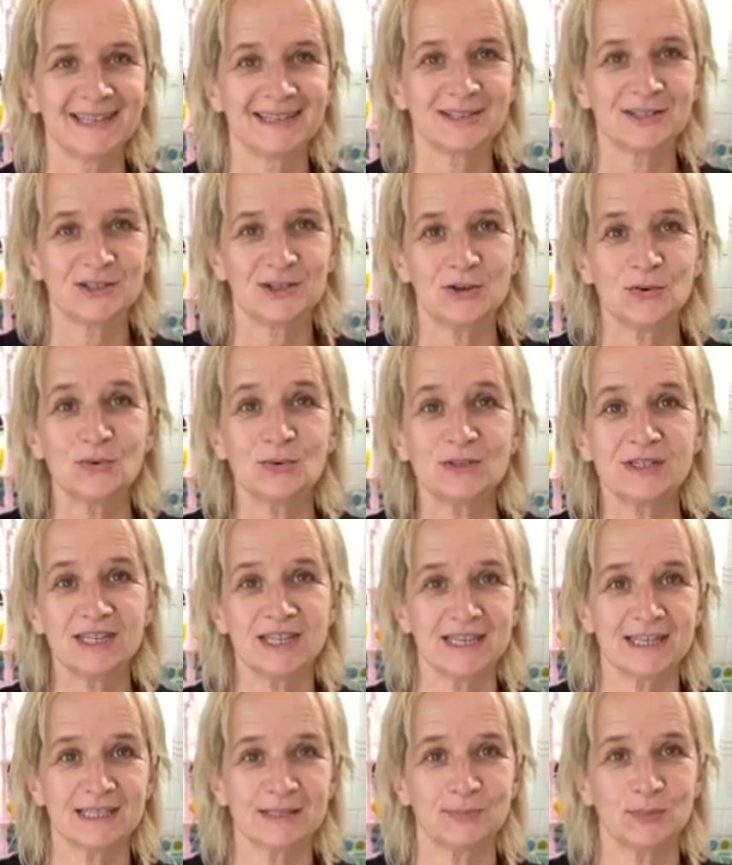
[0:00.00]
Two
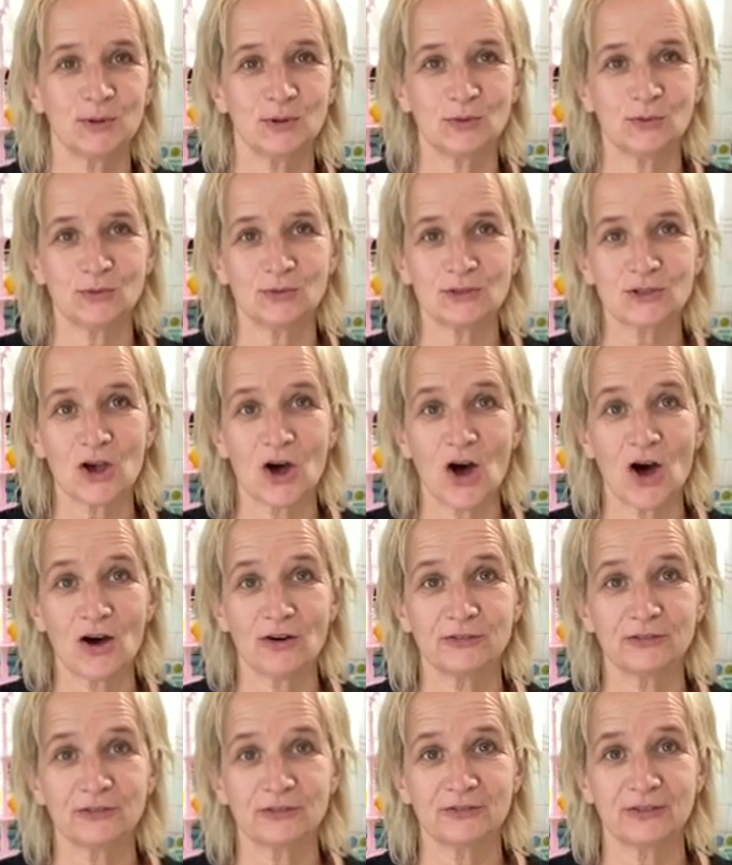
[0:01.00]
teaspoons
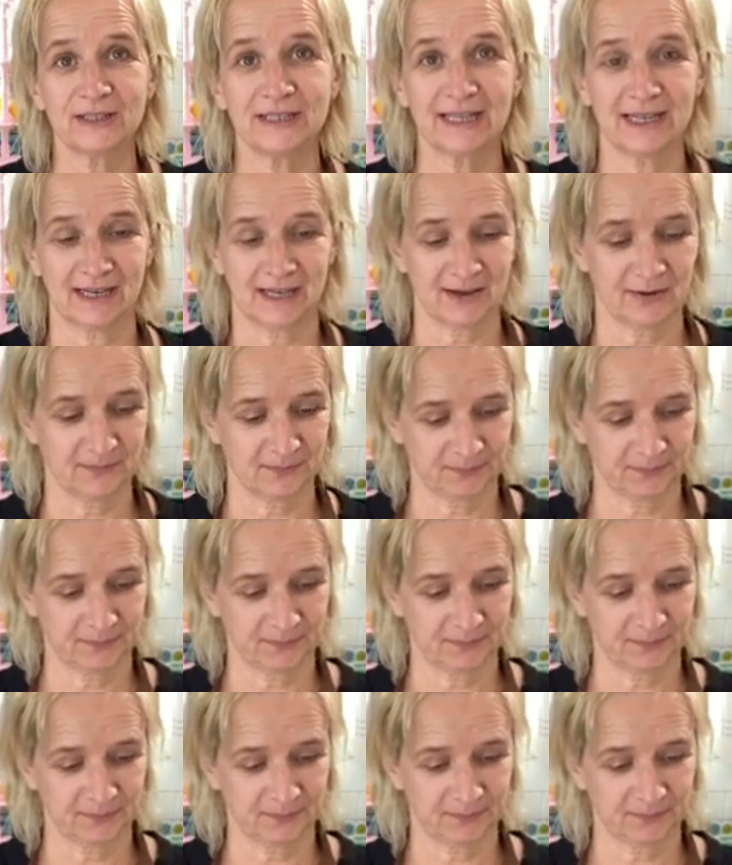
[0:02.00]
of vanilla.